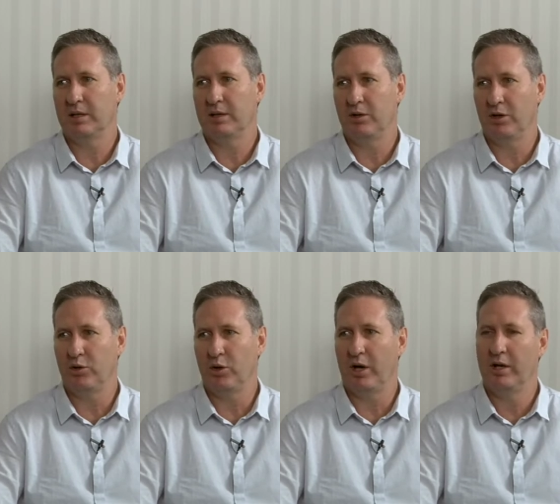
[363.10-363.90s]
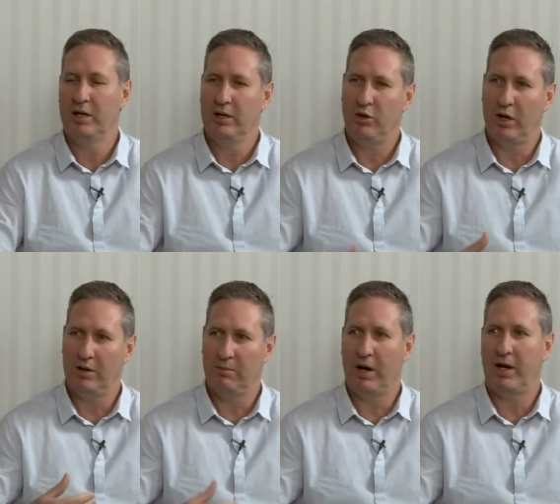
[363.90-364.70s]
You know, you're
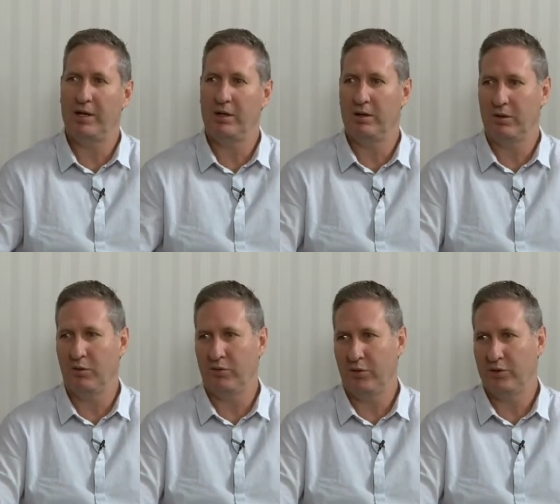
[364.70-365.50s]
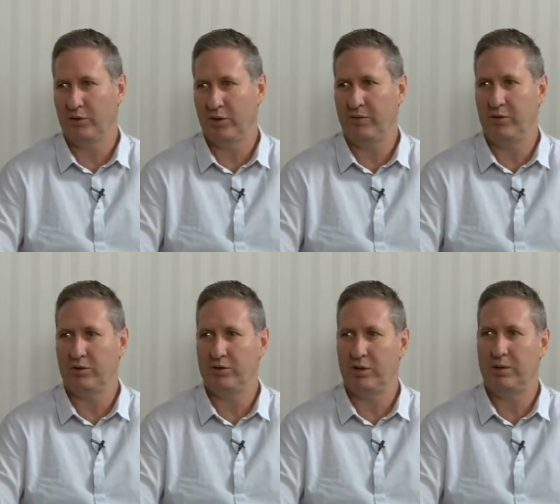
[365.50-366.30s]
undermining your future revenue
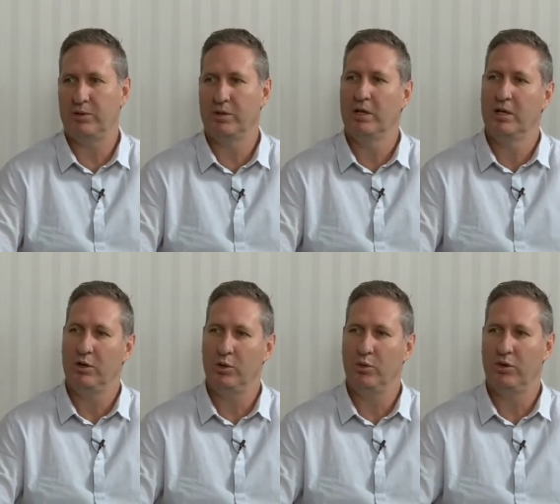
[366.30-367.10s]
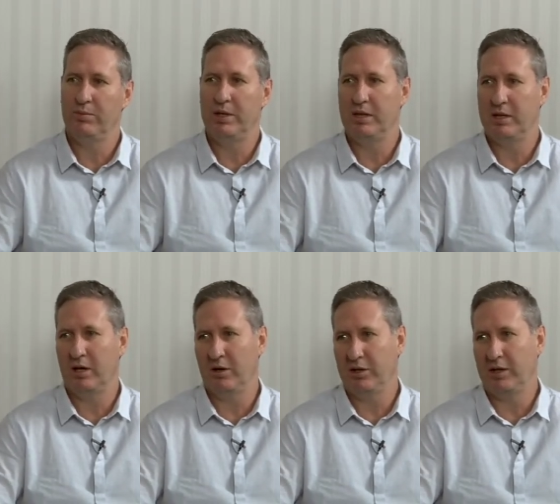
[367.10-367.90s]
streams. You would have been the
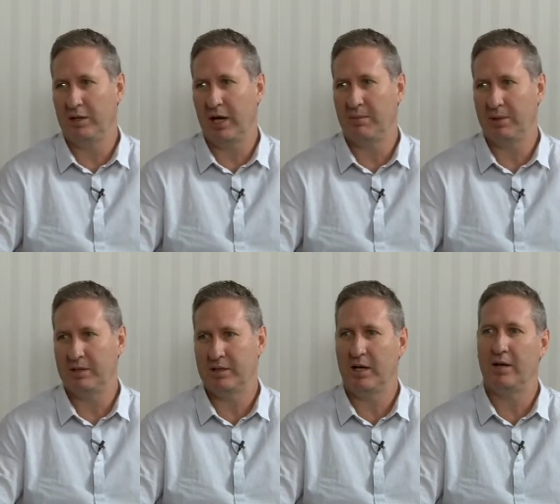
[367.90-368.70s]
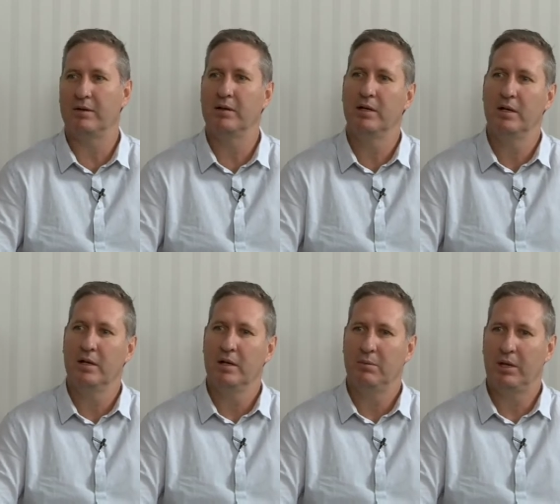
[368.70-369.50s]
only game in town.
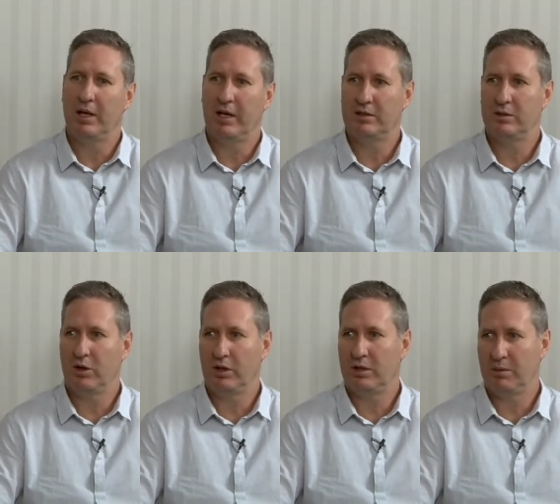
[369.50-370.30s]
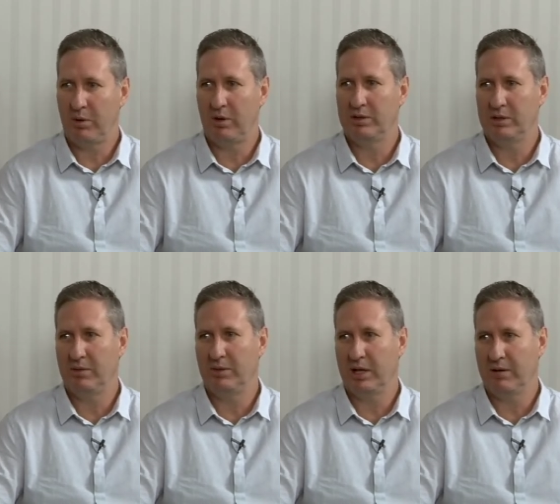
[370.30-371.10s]
But that's not the policy
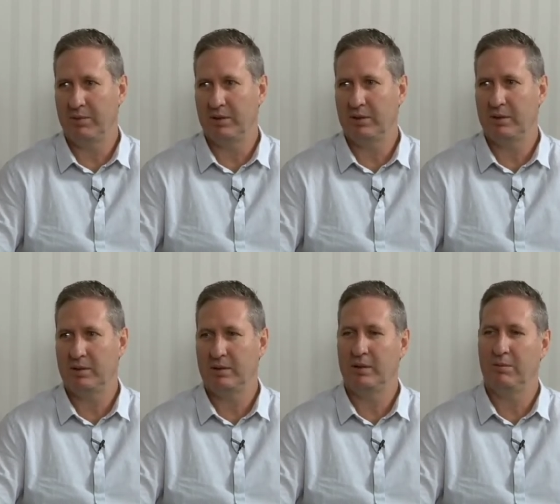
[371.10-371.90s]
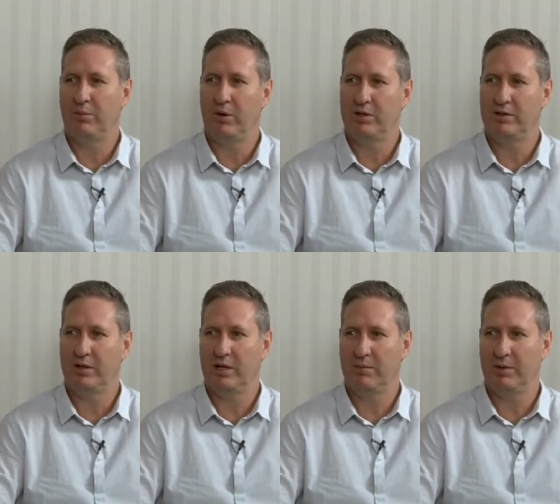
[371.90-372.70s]
of the government. The policy of
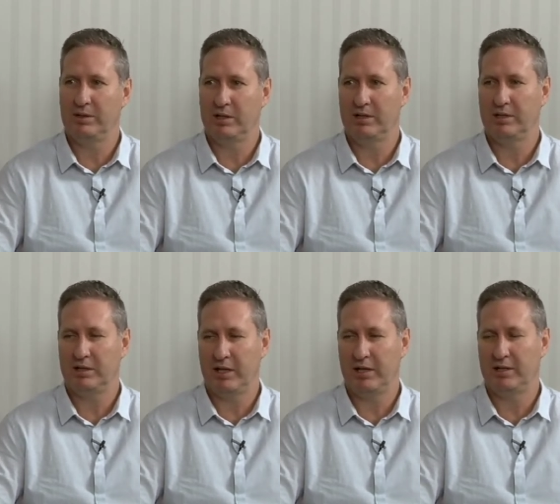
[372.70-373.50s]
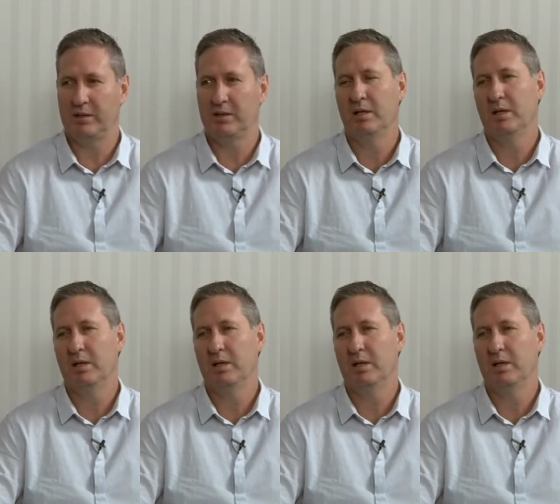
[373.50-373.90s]
the government has changed.